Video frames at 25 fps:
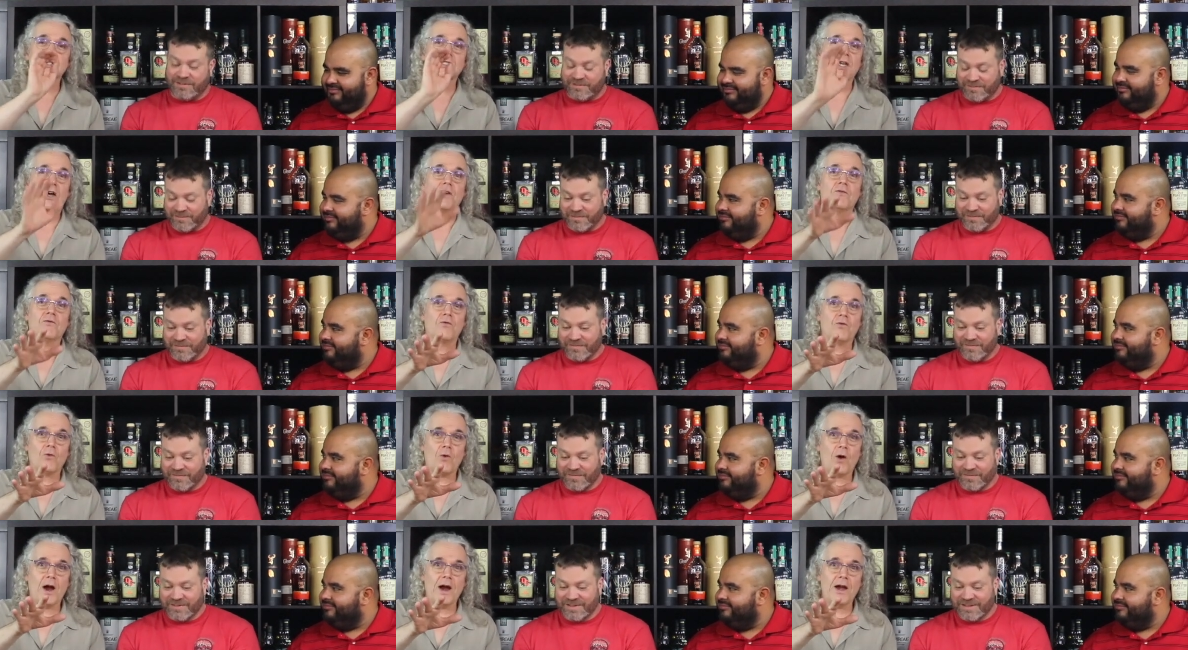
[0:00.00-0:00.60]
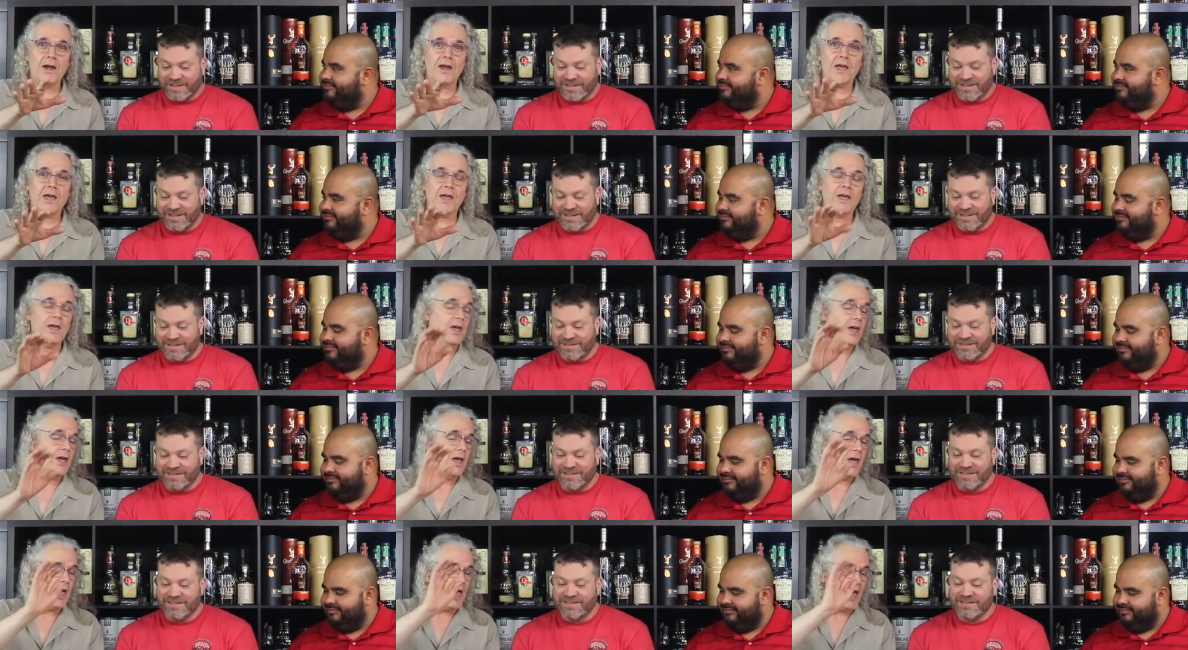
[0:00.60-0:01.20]
Speaker 1: It's a
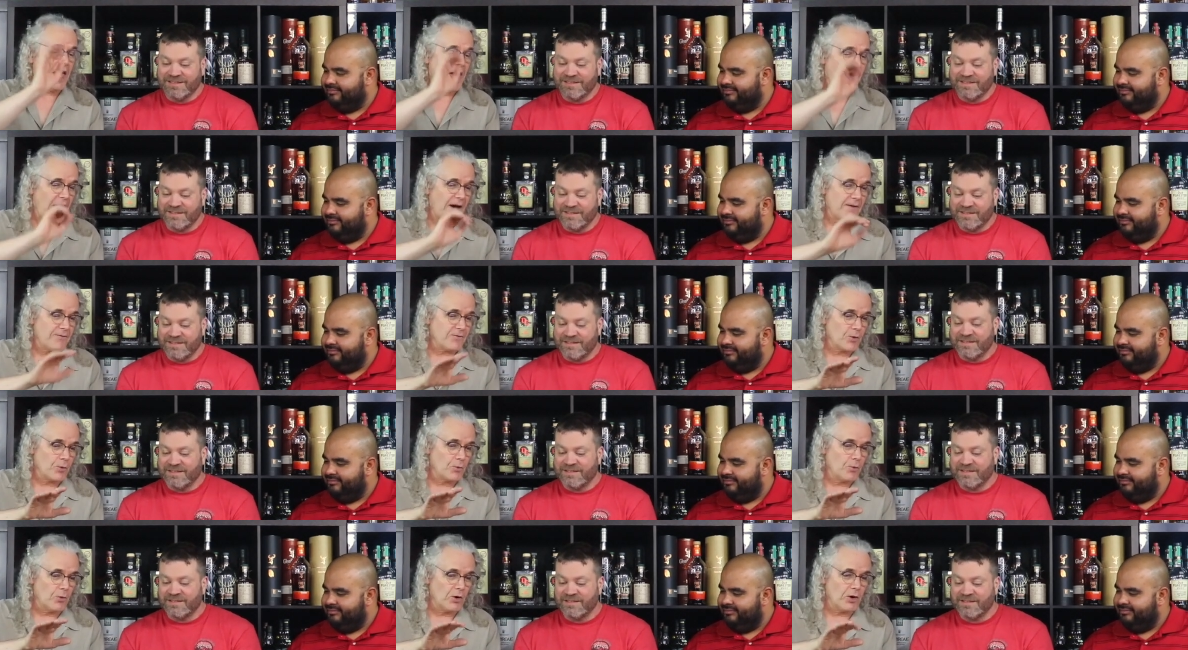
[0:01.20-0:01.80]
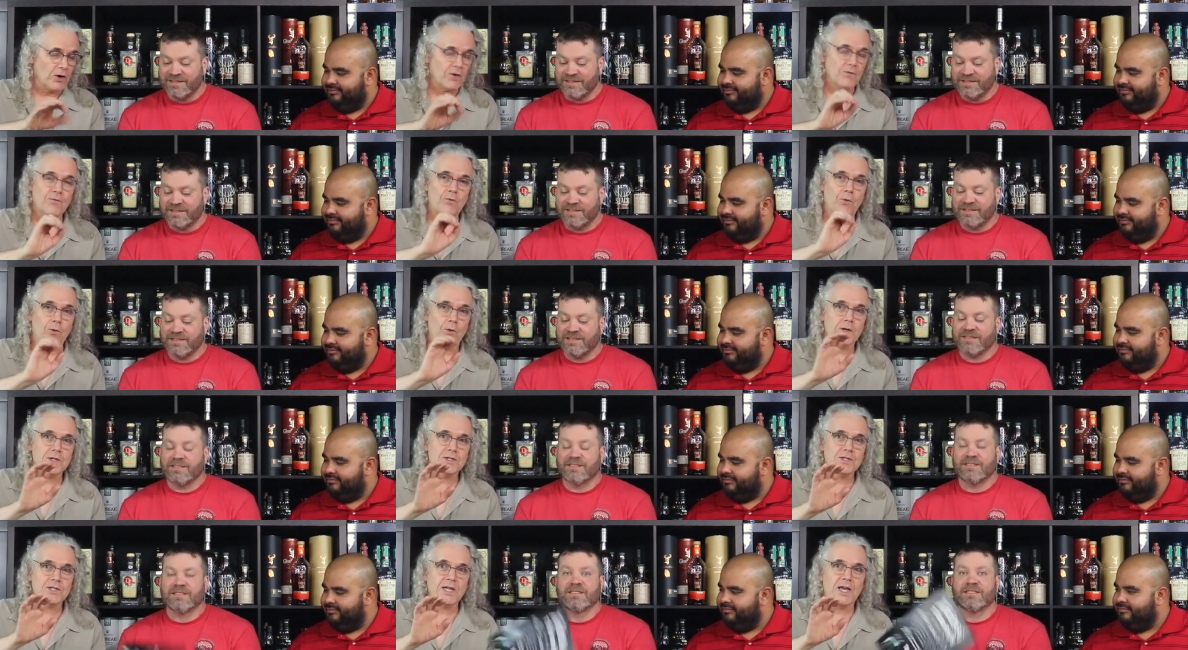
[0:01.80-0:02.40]
Friday after work,
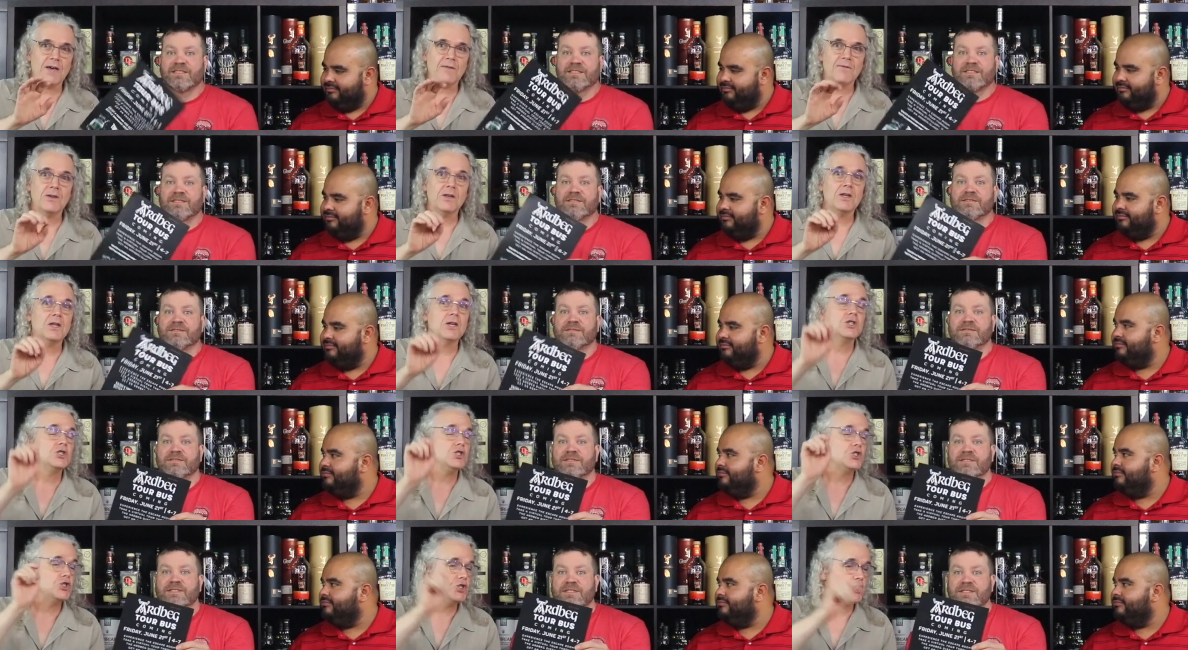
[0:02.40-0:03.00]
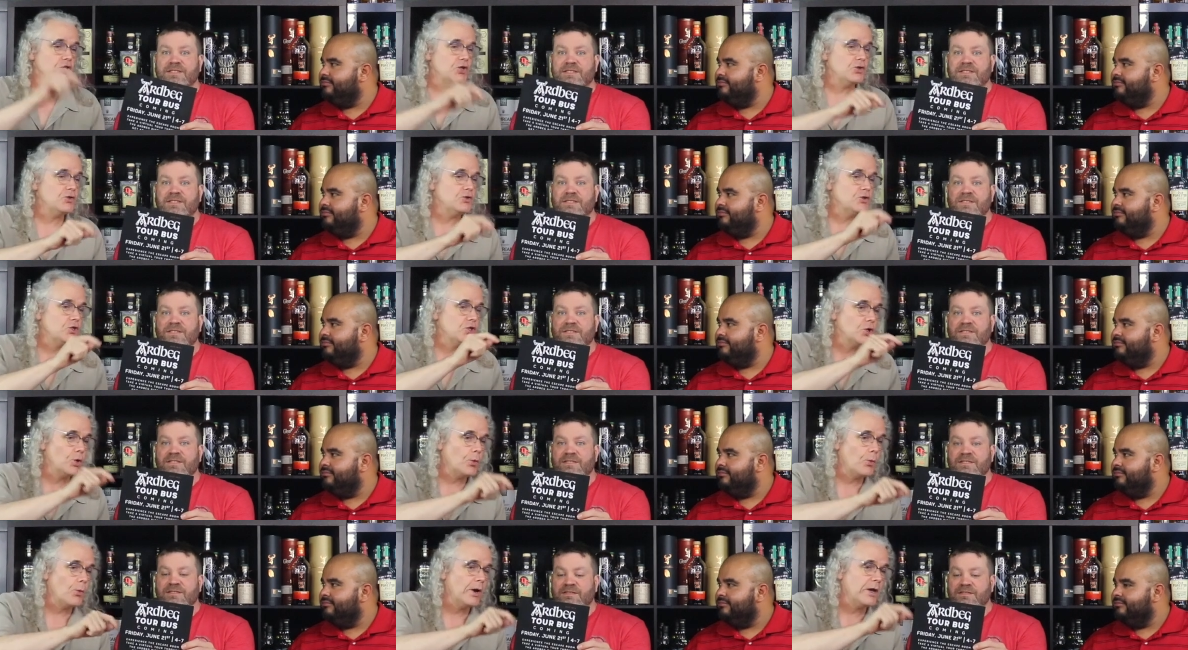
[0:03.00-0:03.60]
4 to 7,
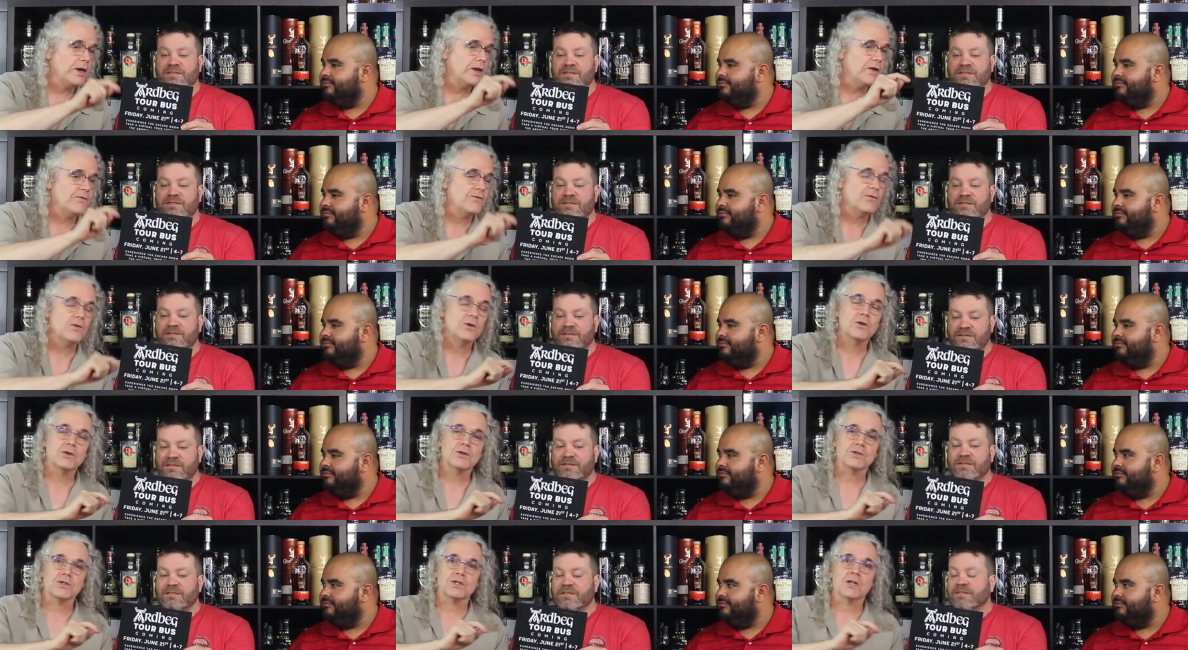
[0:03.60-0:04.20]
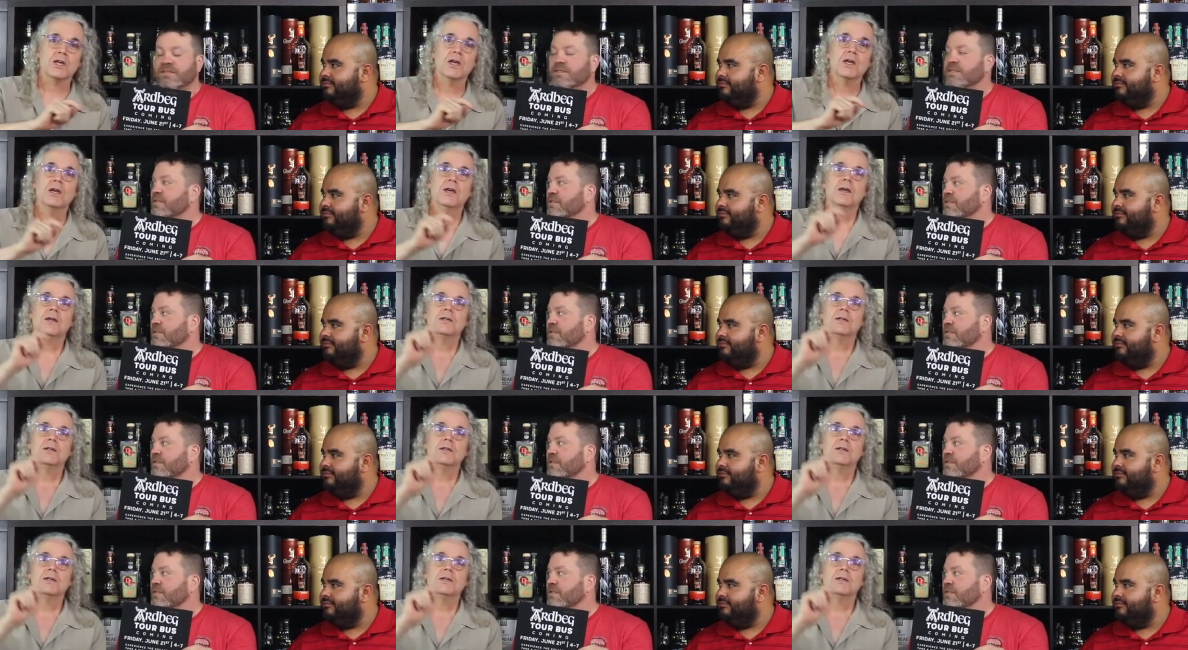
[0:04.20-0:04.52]
June 21st.